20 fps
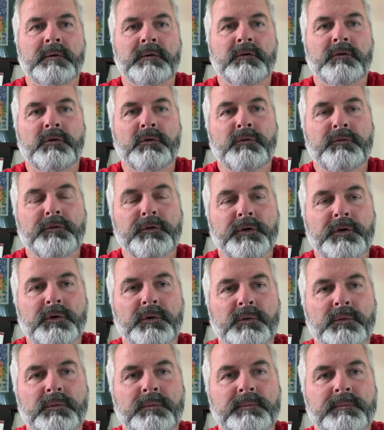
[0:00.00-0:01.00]
do for
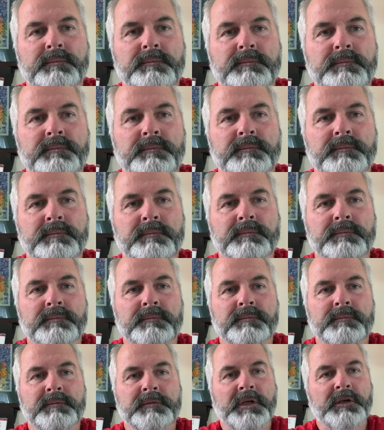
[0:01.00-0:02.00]
you
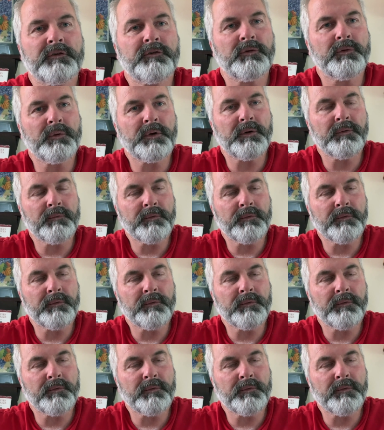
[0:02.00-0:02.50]
that you can